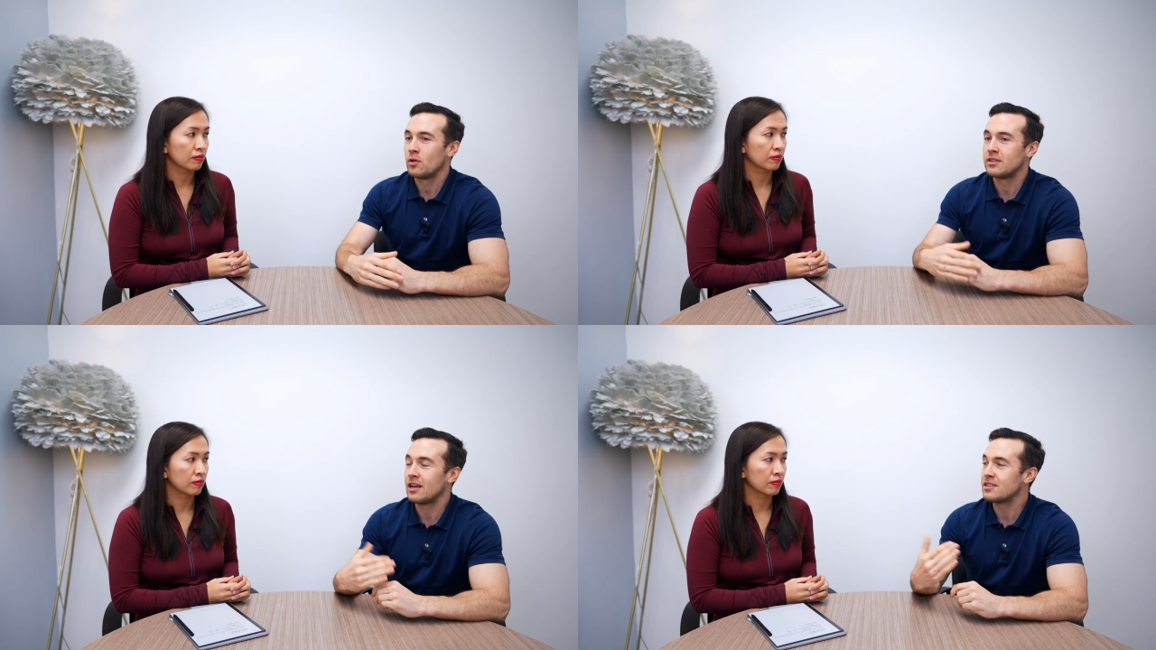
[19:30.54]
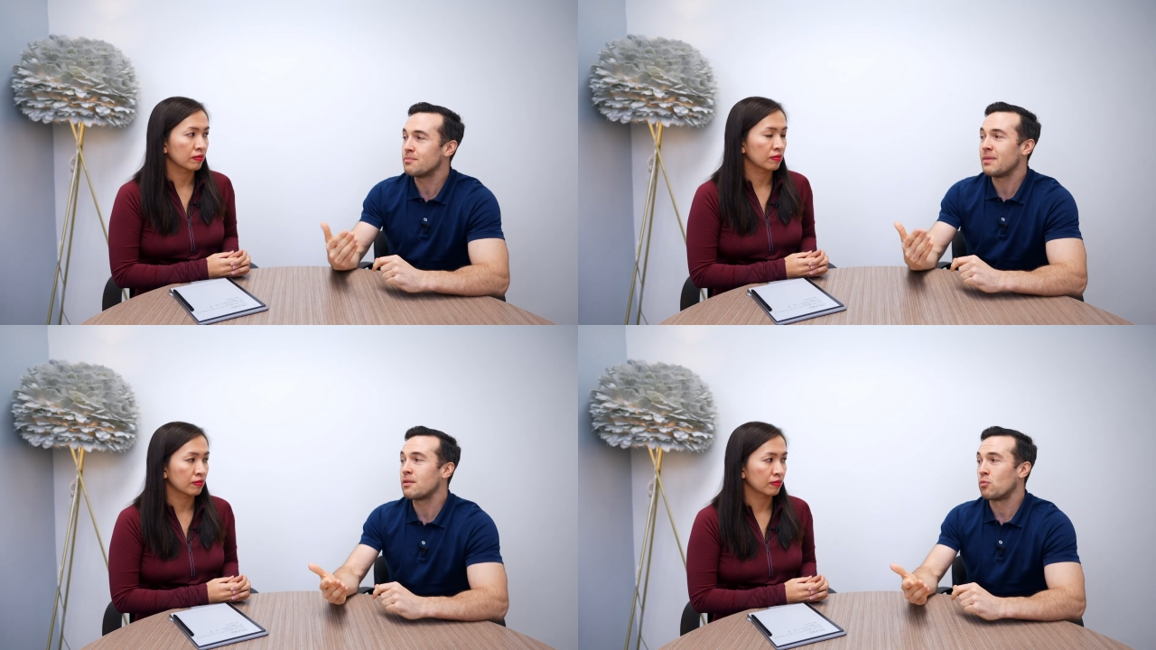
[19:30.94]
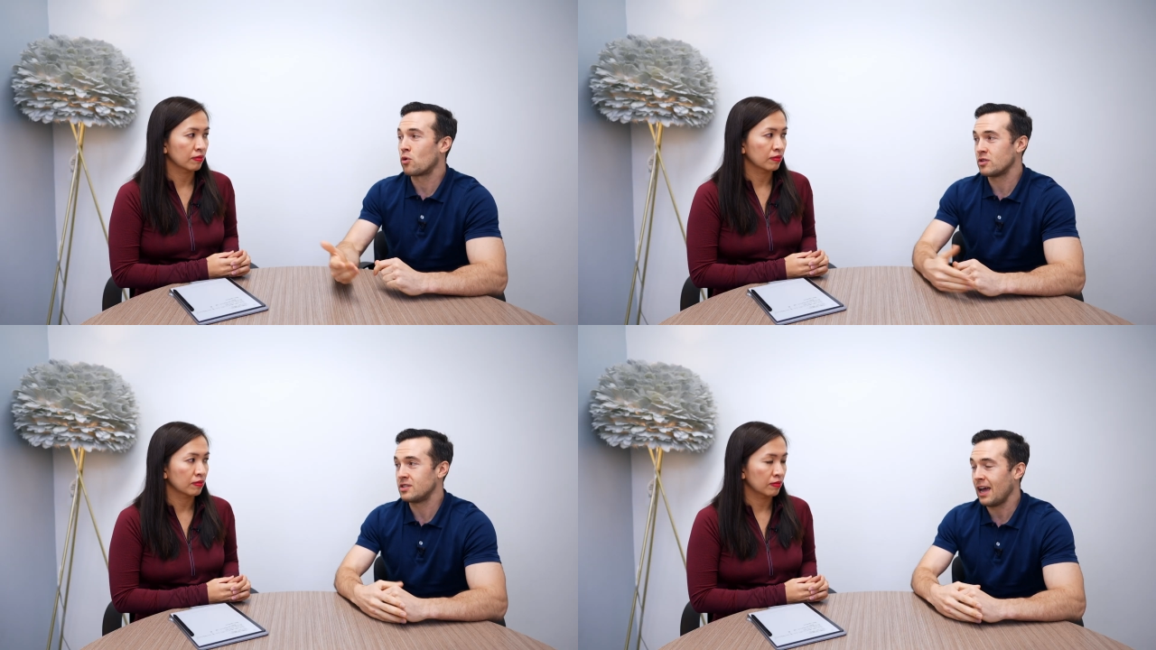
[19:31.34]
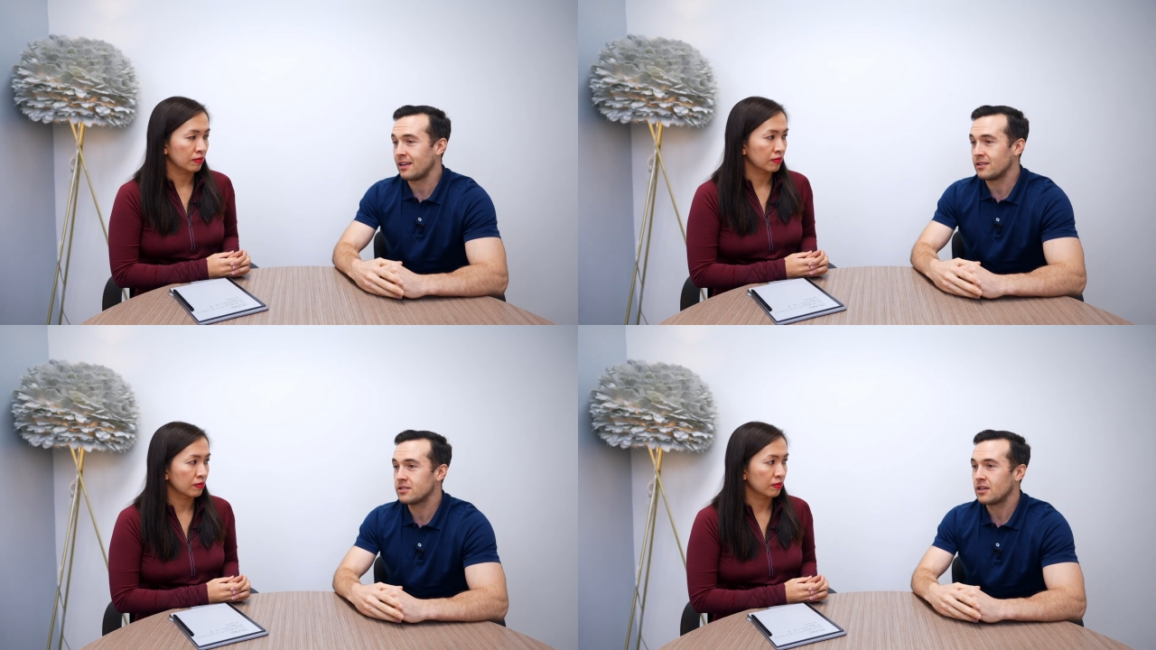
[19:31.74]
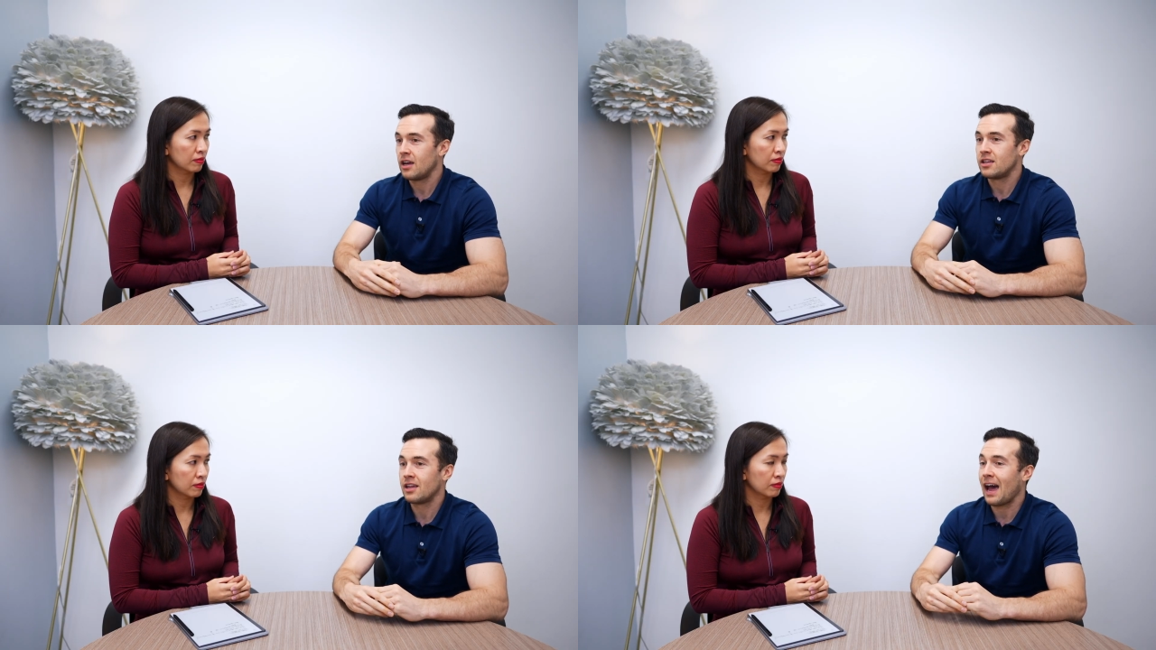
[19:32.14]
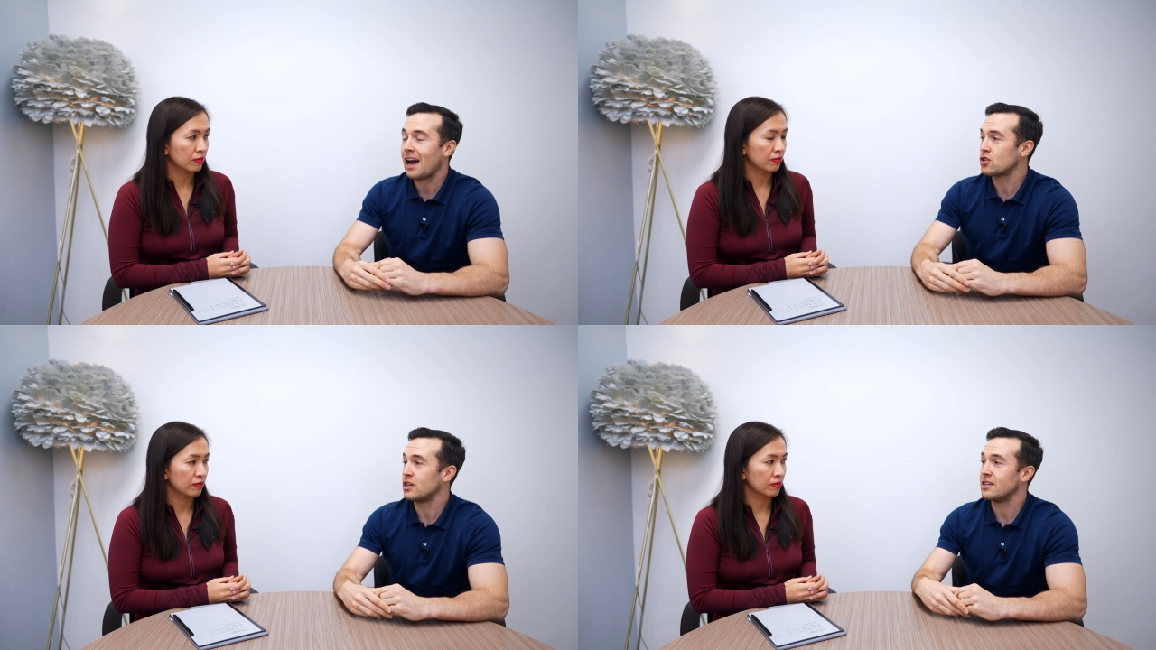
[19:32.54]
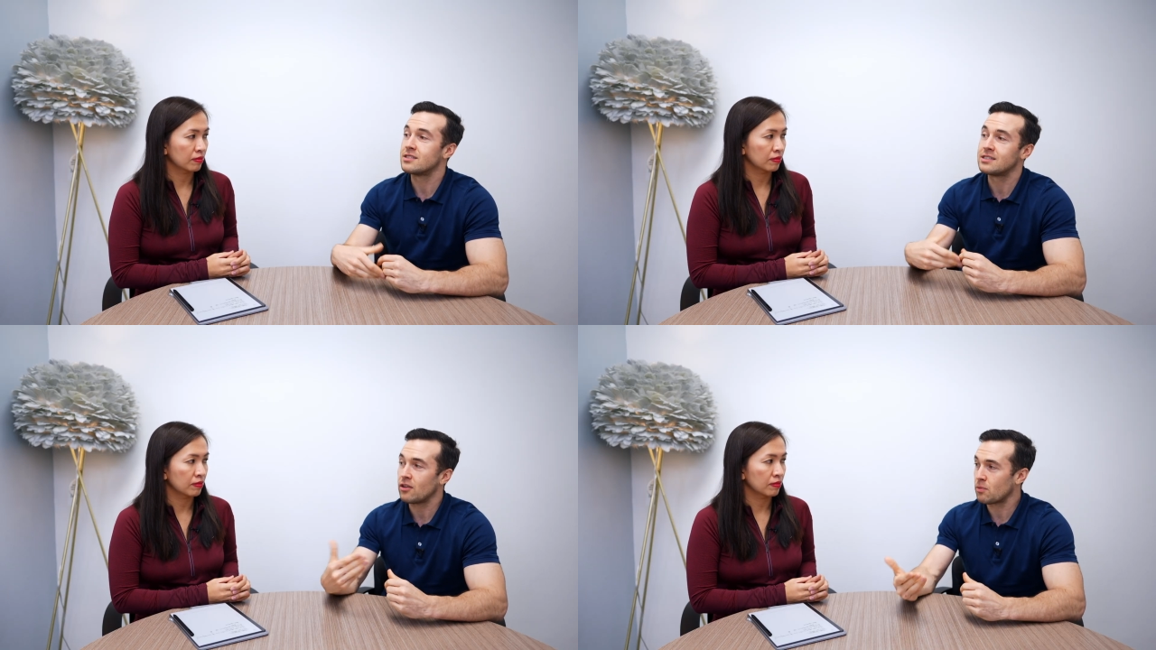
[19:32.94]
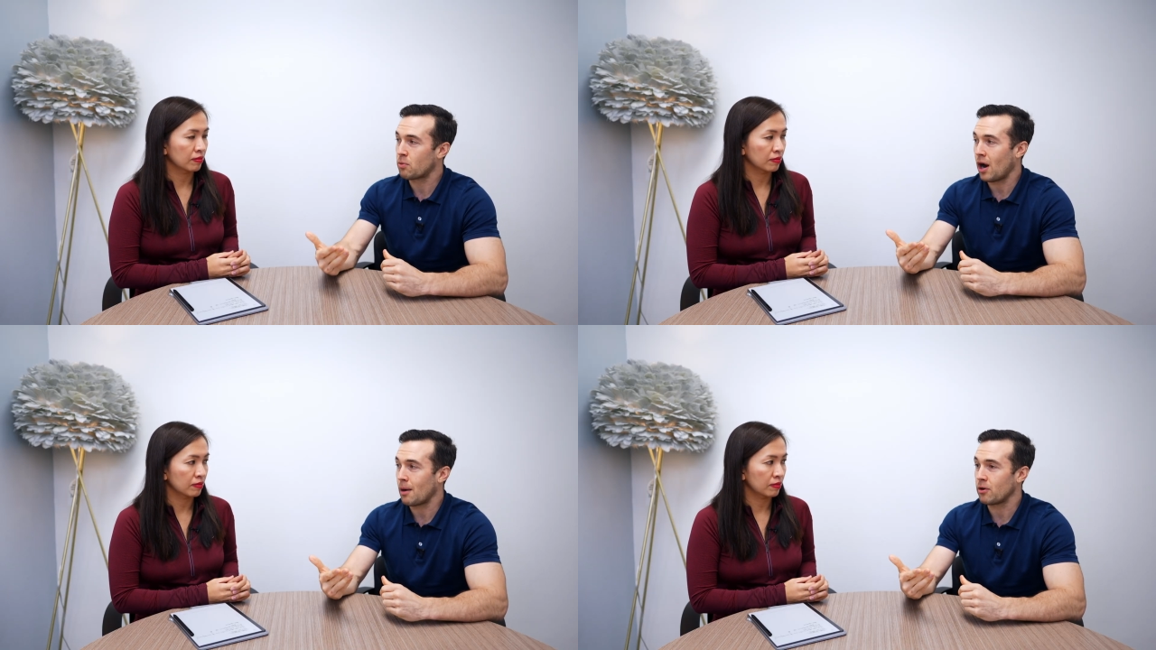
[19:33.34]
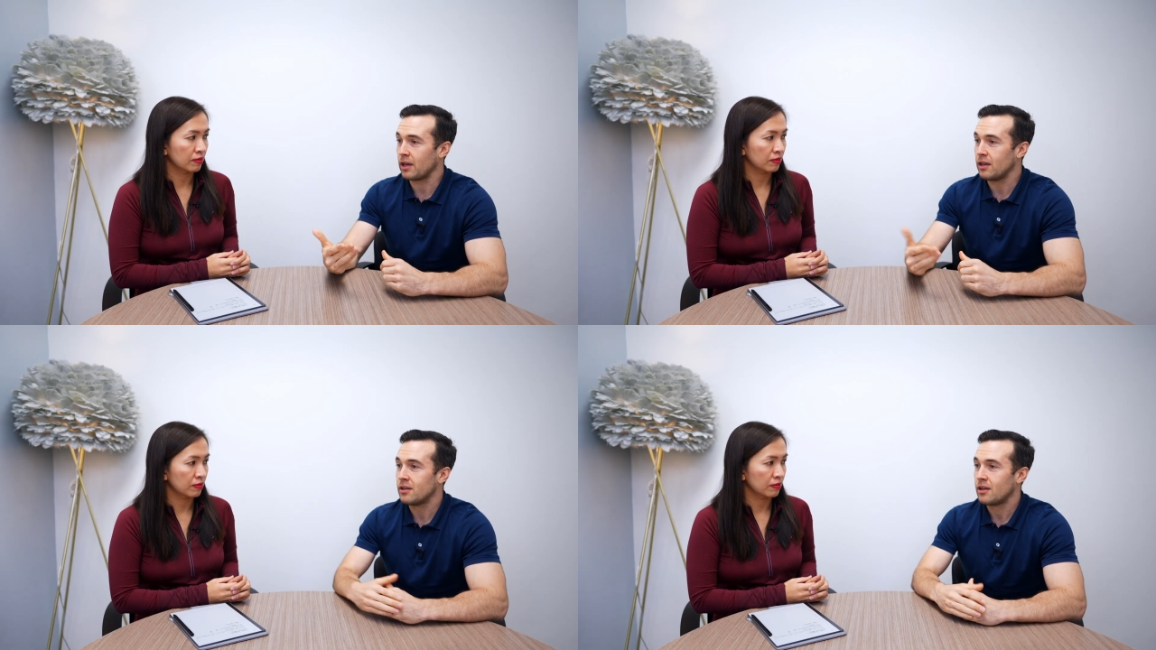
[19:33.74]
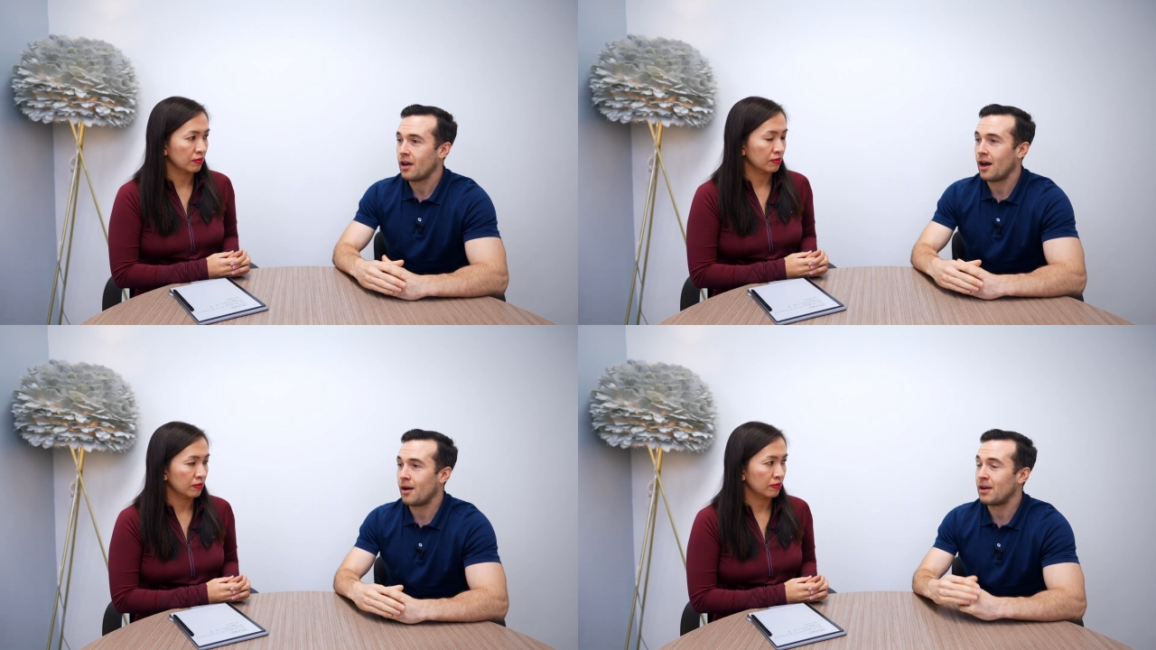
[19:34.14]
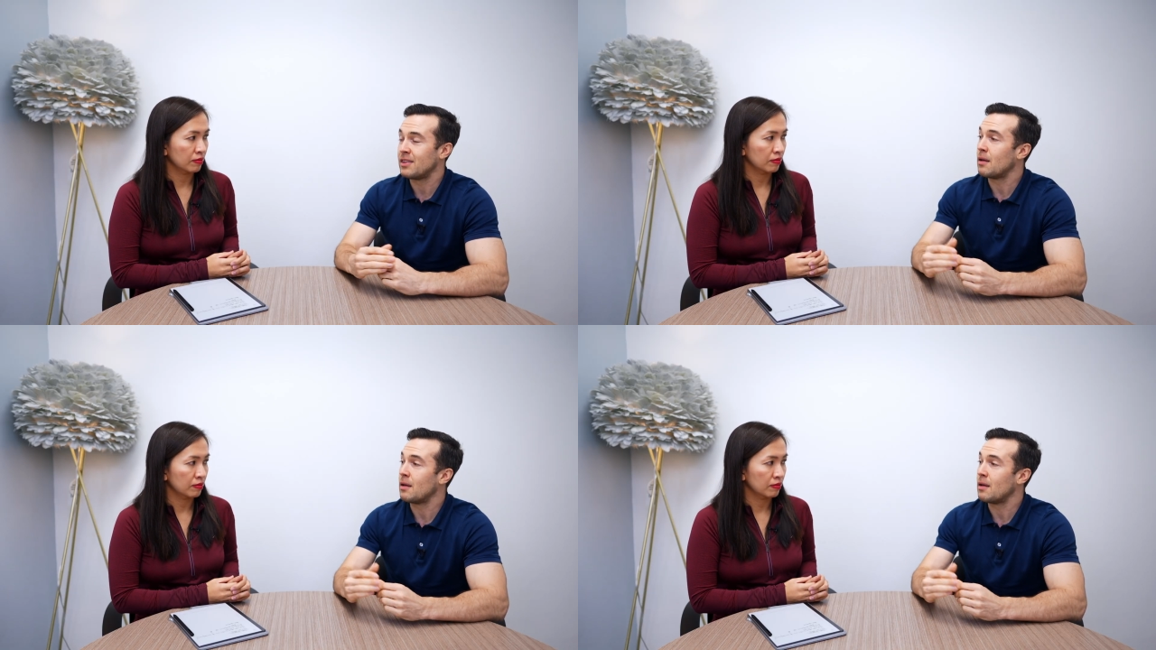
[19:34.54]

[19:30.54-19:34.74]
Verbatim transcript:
Speaker 1: Doesn't make more sense to actually sell the property um, and